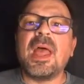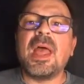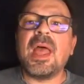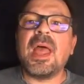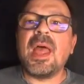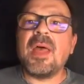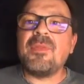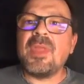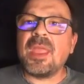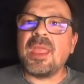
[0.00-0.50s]

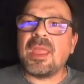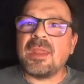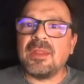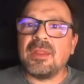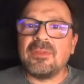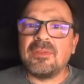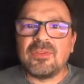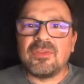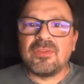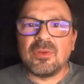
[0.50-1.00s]
and they get
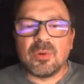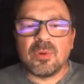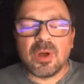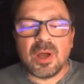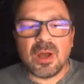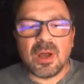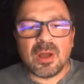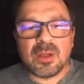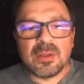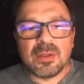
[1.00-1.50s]
into
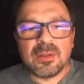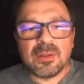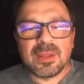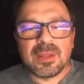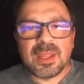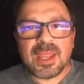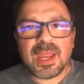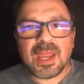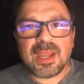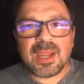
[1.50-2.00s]

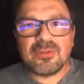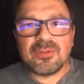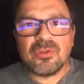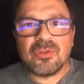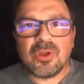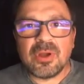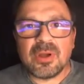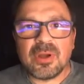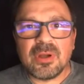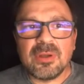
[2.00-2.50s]

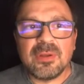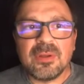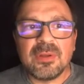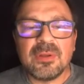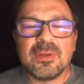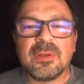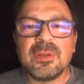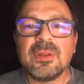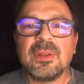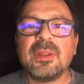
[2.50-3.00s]
character,
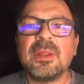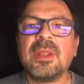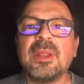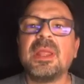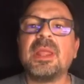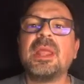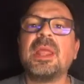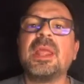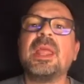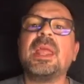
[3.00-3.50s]

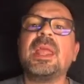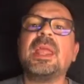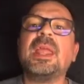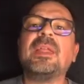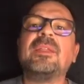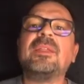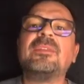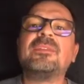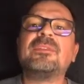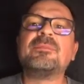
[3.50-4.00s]

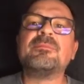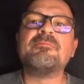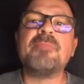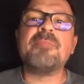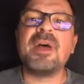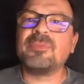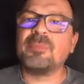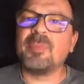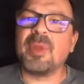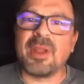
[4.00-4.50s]
it's
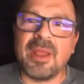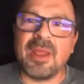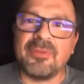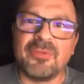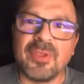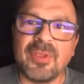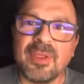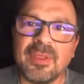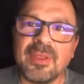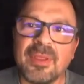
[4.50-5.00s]

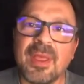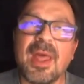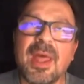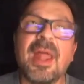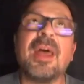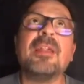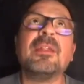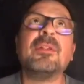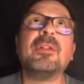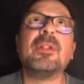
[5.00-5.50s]
mesmerizing, and
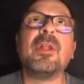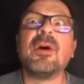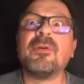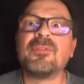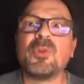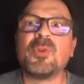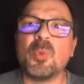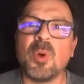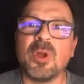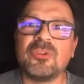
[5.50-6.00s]
I love
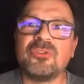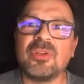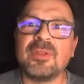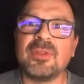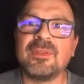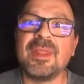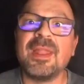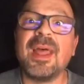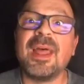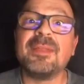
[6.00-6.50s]
to watch it.
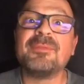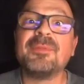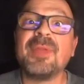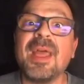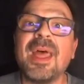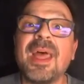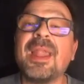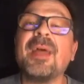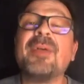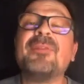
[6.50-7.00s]
And
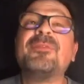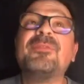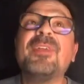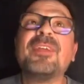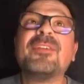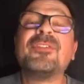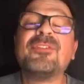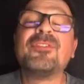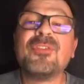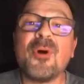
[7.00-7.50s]
I feel
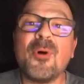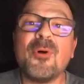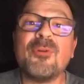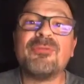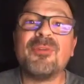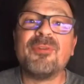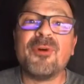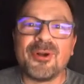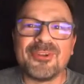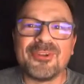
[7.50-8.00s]
so
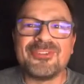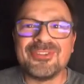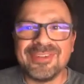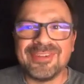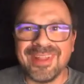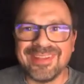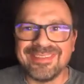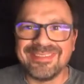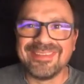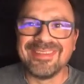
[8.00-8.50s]

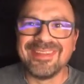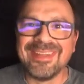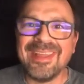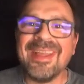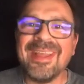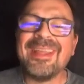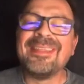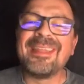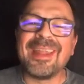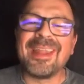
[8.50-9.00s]
fortunate
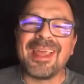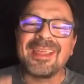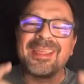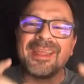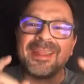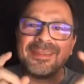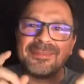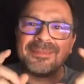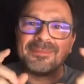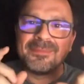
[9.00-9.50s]
that I
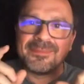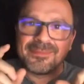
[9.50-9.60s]
can